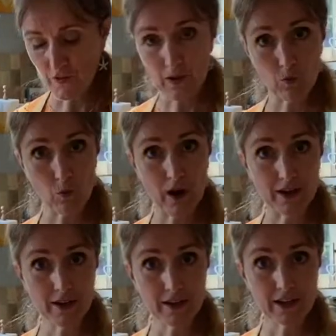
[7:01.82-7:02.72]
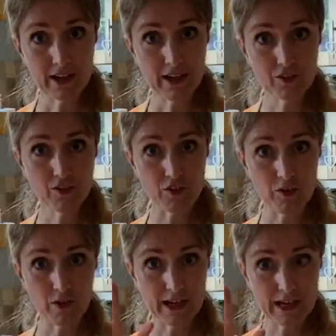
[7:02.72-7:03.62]
a 1, a 2
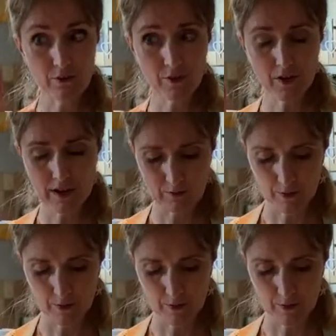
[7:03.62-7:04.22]
and a 5.